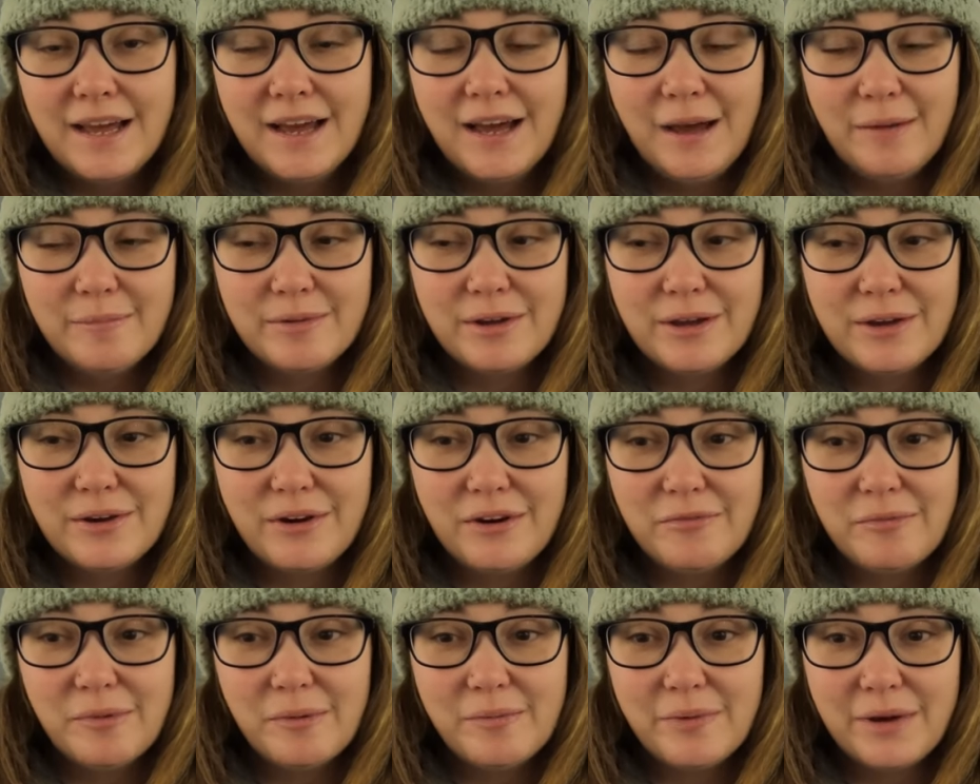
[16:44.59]
I'm gonna go
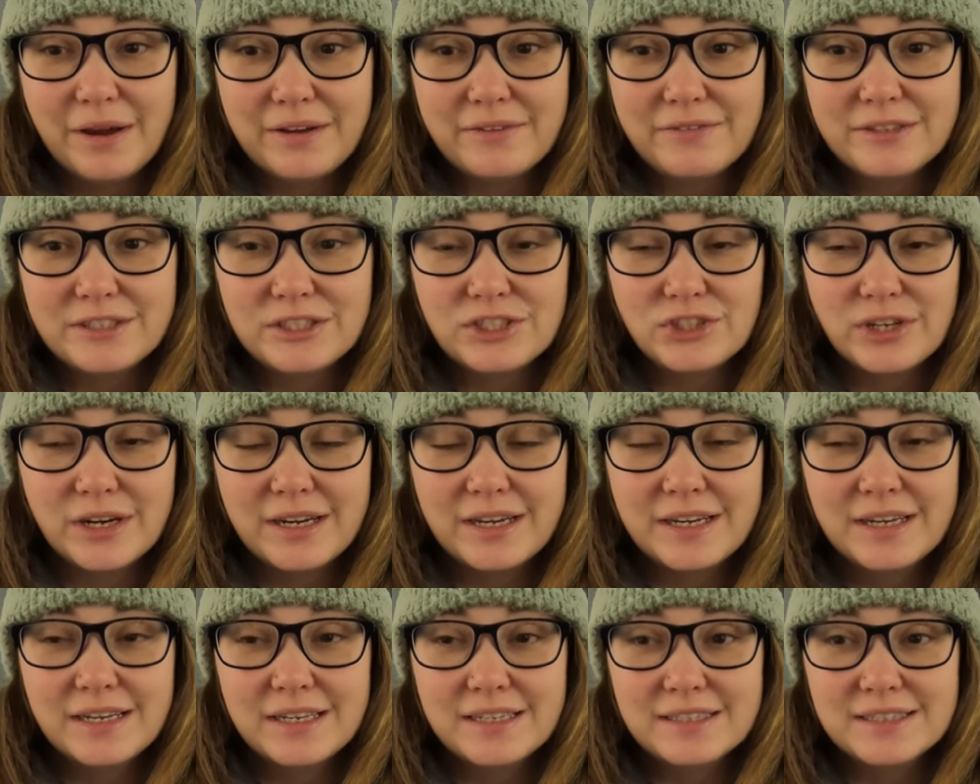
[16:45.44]
have my breakfast
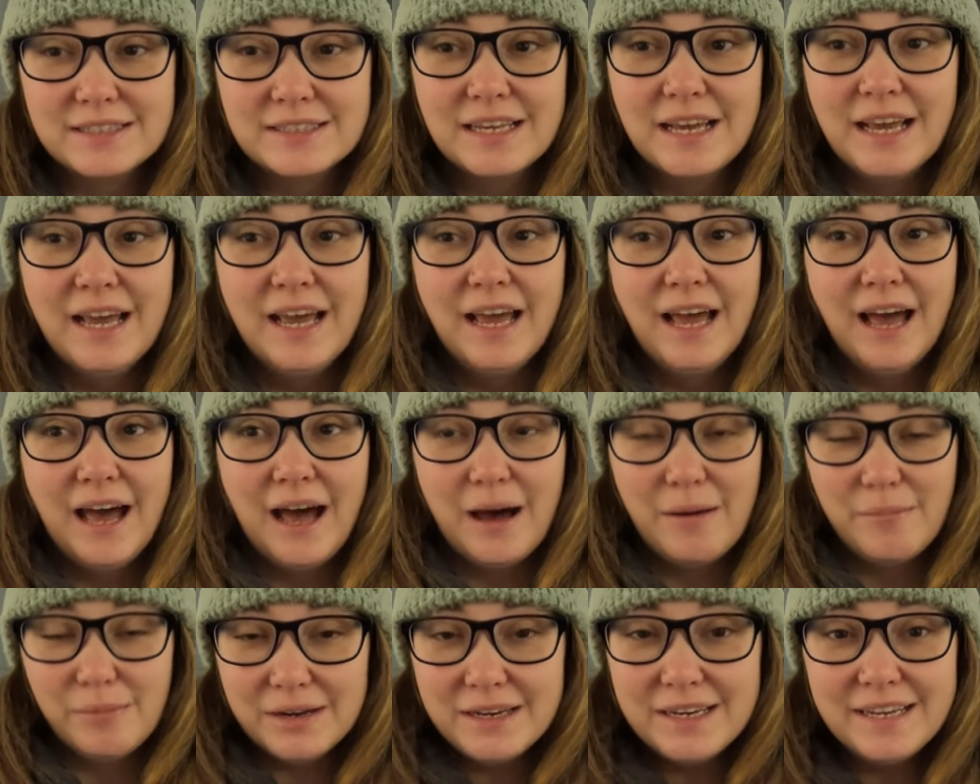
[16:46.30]
drink because
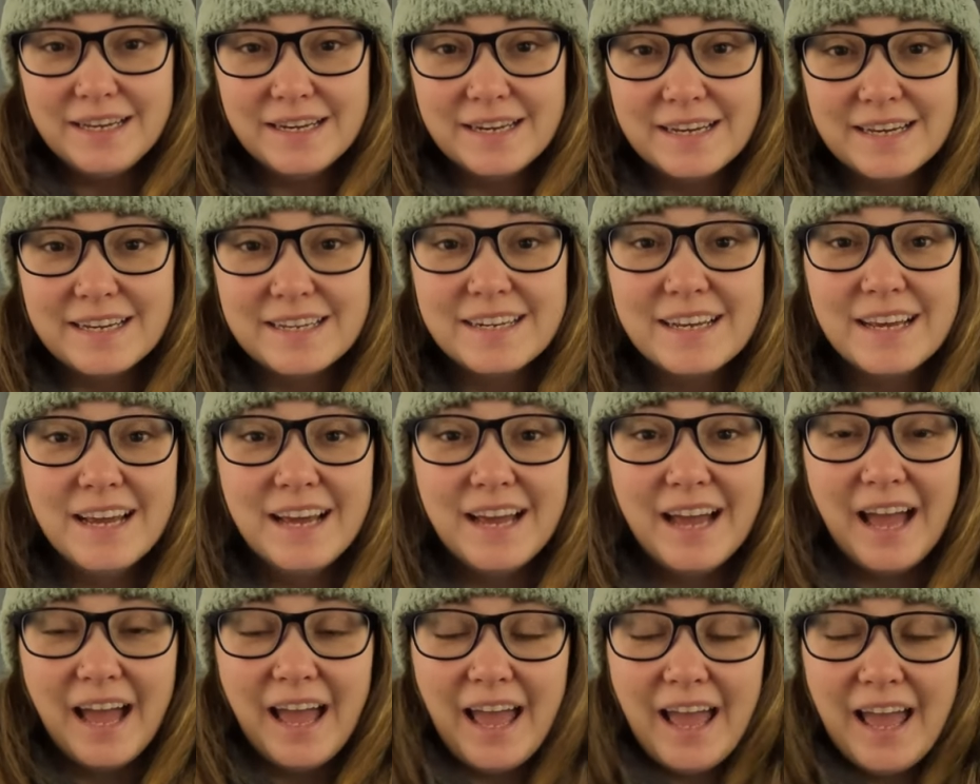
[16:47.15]
I'm gonna need it
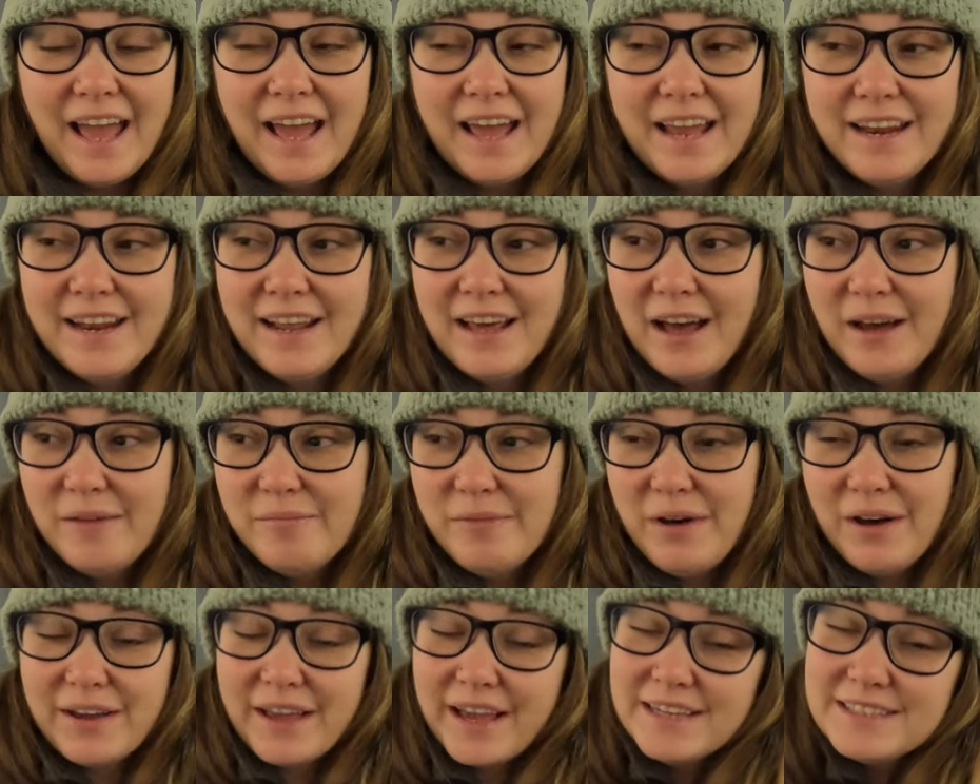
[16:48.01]
and um,
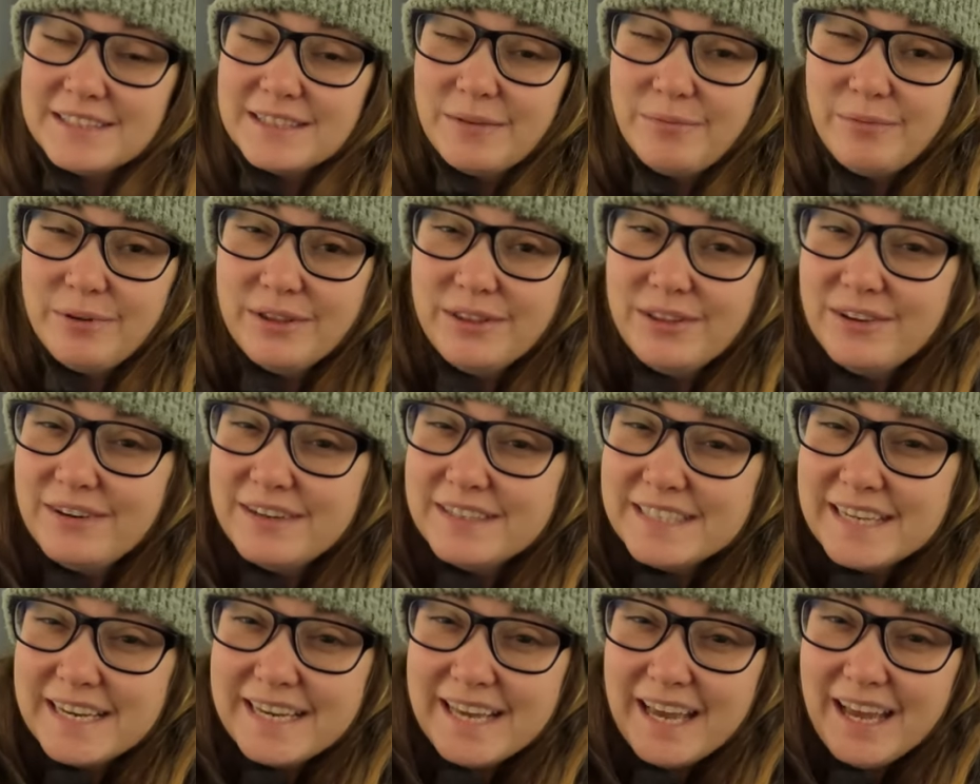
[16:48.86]
I'll catch up with you
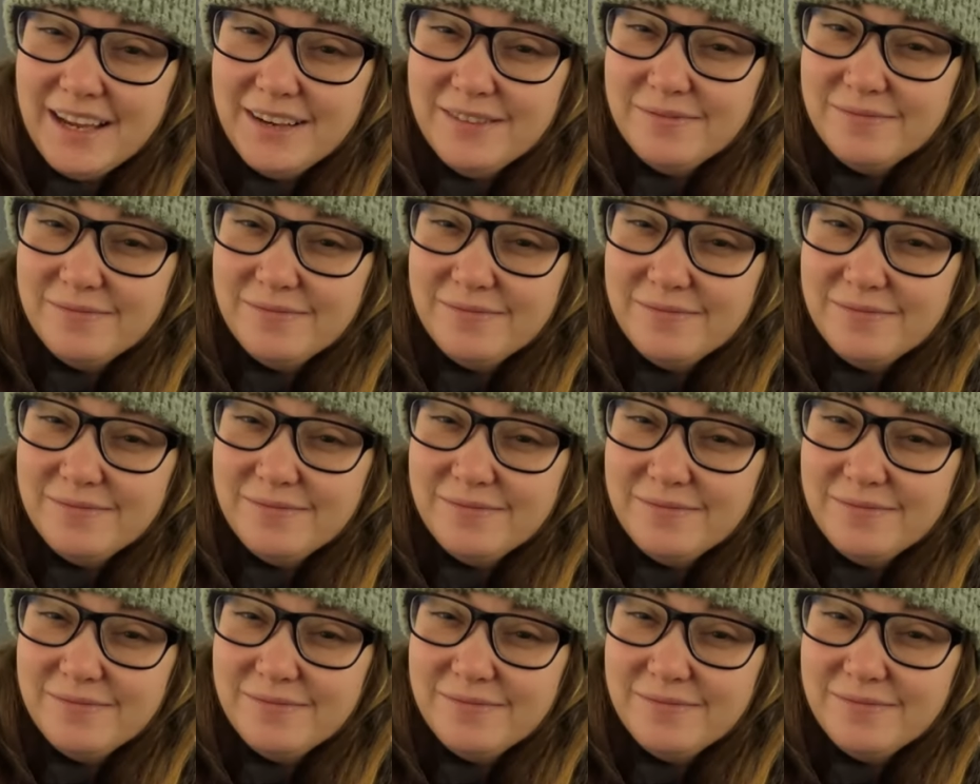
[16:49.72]
as I can.